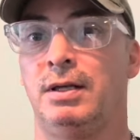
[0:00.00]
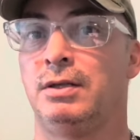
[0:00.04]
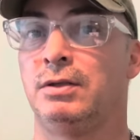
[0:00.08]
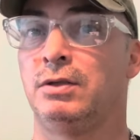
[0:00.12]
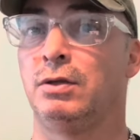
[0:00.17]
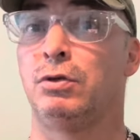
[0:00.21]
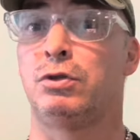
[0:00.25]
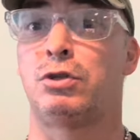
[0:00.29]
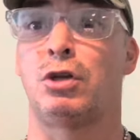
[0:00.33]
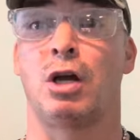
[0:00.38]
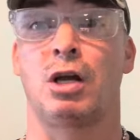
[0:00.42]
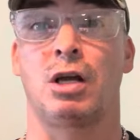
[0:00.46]

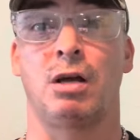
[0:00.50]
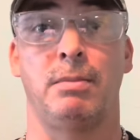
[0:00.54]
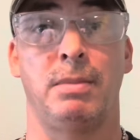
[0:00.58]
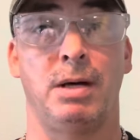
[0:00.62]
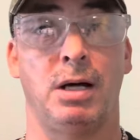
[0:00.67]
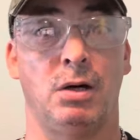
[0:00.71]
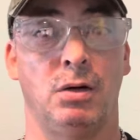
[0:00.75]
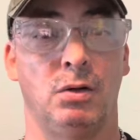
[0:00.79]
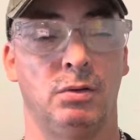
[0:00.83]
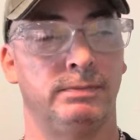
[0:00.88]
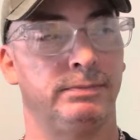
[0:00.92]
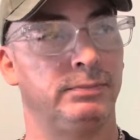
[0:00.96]
You talk
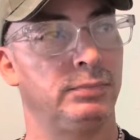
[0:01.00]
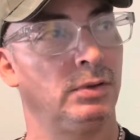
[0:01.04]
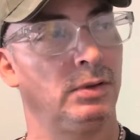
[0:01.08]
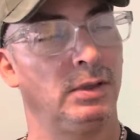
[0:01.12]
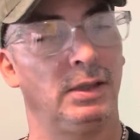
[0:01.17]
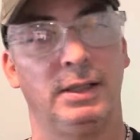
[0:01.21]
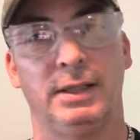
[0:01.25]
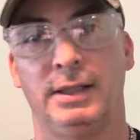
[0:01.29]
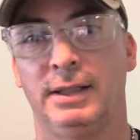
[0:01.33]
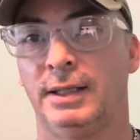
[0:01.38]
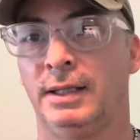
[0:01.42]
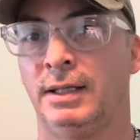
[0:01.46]
about
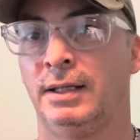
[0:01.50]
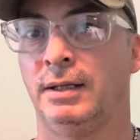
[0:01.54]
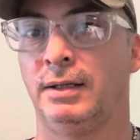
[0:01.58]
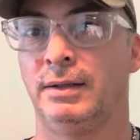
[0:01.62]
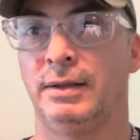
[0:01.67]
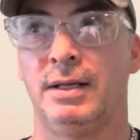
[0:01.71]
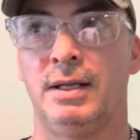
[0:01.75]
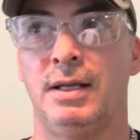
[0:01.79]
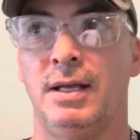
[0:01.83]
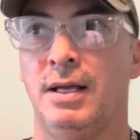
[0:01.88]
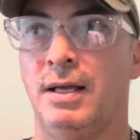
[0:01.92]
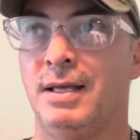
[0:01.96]

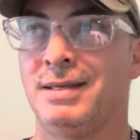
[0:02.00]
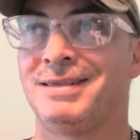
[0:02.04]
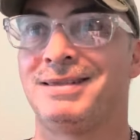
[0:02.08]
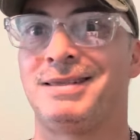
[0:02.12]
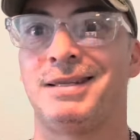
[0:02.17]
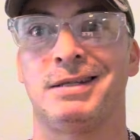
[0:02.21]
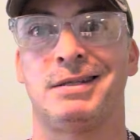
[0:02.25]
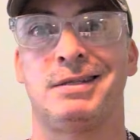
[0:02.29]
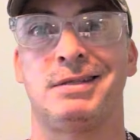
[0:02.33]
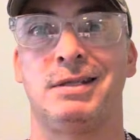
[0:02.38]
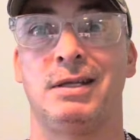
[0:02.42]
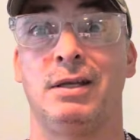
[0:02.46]

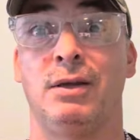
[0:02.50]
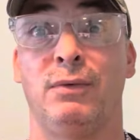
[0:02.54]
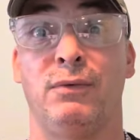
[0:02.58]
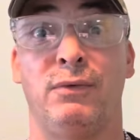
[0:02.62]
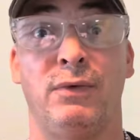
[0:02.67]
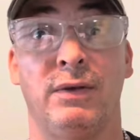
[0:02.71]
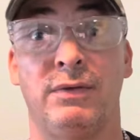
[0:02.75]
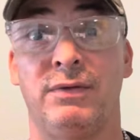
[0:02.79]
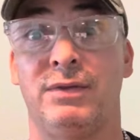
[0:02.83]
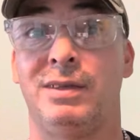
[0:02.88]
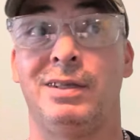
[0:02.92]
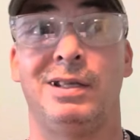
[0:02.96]

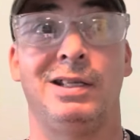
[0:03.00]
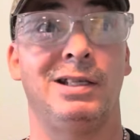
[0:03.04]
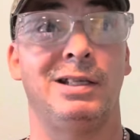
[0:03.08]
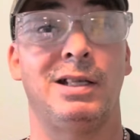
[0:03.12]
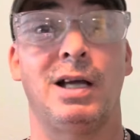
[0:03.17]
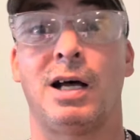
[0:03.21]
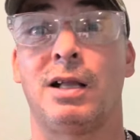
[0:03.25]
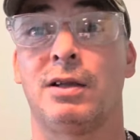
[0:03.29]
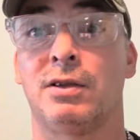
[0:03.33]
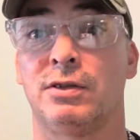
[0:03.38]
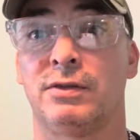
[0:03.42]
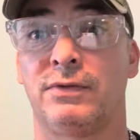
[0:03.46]

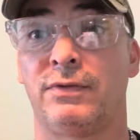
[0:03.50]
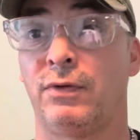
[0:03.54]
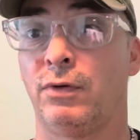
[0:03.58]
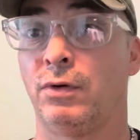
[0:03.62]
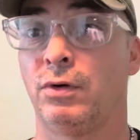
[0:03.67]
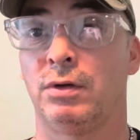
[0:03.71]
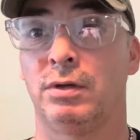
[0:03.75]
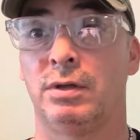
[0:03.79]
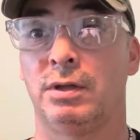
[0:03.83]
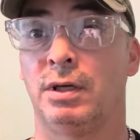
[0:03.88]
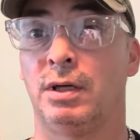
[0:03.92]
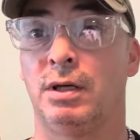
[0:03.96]
$60-$50
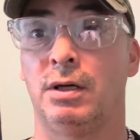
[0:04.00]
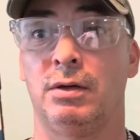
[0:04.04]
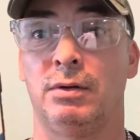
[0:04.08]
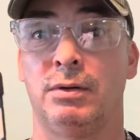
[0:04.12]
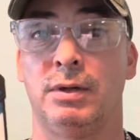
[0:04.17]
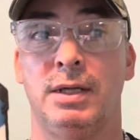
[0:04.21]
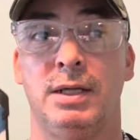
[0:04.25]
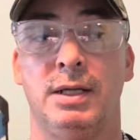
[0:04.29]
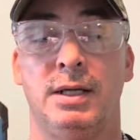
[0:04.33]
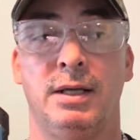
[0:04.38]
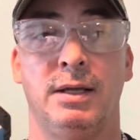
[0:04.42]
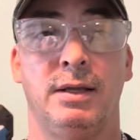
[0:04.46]
for
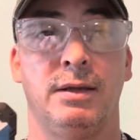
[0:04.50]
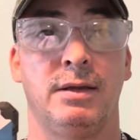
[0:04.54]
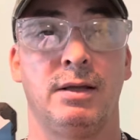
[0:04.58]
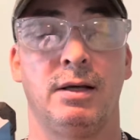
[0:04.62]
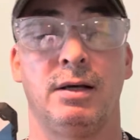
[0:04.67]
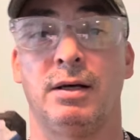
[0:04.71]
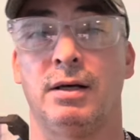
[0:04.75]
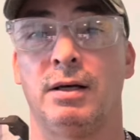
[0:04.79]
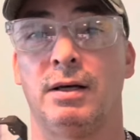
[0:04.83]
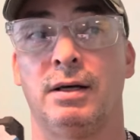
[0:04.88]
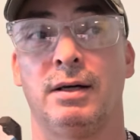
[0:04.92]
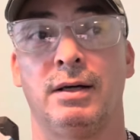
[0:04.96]
the
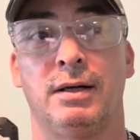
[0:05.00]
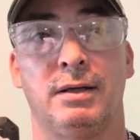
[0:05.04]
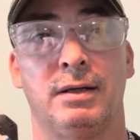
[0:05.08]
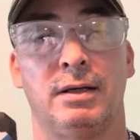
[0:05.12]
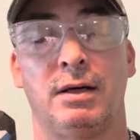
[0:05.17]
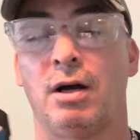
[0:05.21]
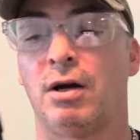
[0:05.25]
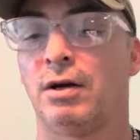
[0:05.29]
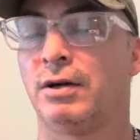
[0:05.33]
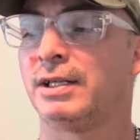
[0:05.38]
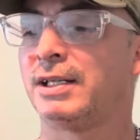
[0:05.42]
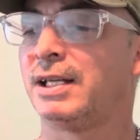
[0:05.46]

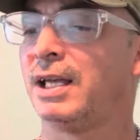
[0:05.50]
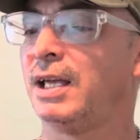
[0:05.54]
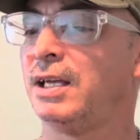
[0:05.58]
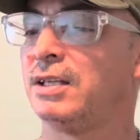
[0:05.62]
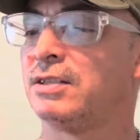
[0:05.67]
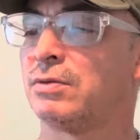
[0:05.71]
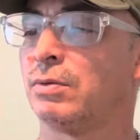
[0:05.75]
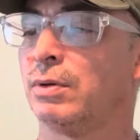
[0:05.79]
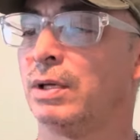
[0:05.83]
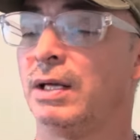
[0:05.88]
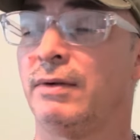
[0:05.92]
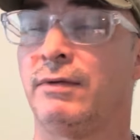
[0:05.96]
hard
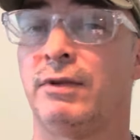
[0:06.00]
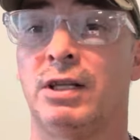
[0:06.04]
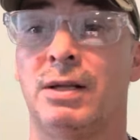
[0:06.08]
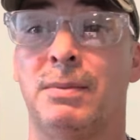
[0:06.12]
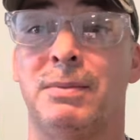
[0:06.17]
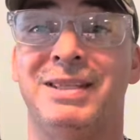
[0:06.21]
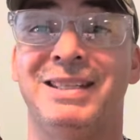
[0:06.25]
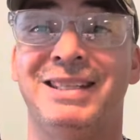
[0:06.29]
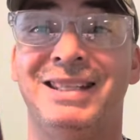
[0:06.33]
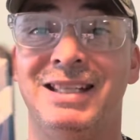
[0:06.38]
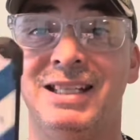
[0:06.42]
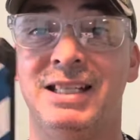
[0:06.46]
case, whatever.
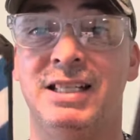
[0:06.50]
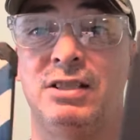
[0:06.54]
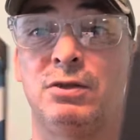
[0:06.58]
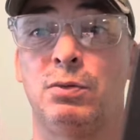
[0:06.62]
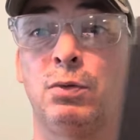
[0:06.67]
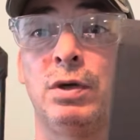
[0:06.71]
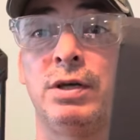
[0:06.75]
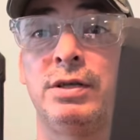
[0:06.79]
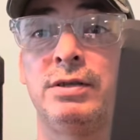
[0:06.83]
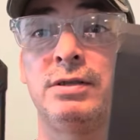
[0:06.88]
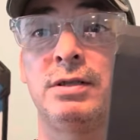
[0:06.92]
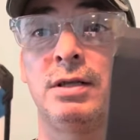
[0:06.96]
These
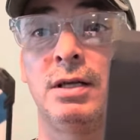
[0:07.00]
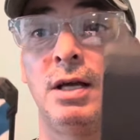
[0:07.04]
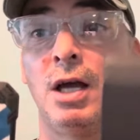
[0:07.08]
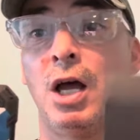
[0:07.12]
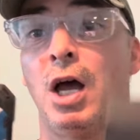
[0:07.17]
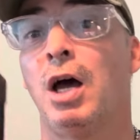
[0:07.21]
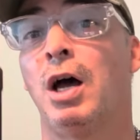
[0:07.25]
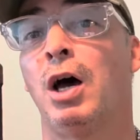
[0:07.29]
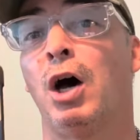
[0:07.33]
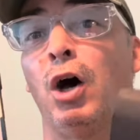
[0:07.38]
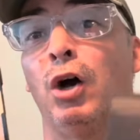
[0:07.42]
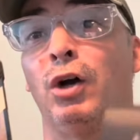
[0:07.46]
ones
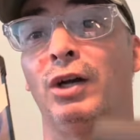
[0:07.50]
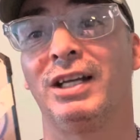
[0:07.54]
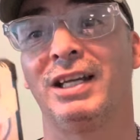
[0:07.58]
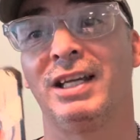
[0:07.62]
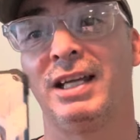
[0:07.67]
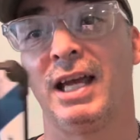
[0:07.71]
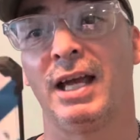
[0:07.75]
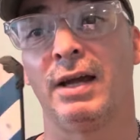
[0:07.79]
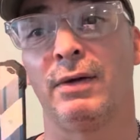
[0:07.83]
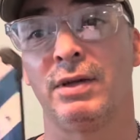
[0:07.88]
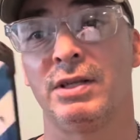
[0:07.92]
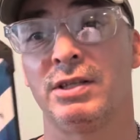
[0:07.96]
are
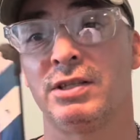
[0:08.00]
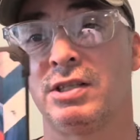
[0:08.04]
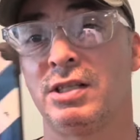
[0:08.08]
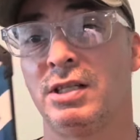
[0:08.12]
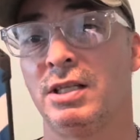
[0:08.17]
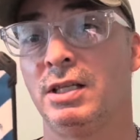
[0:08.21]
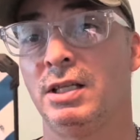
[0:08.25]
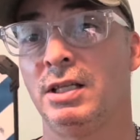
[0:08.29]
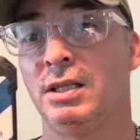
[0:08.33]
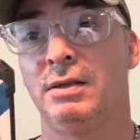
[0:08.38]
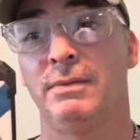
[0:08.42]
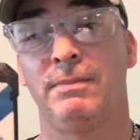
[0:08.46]

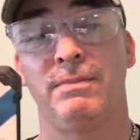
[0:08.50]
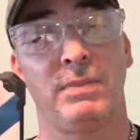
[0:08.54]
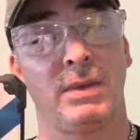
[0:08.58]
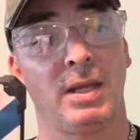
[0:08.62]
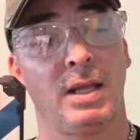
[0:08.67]
guaranteed.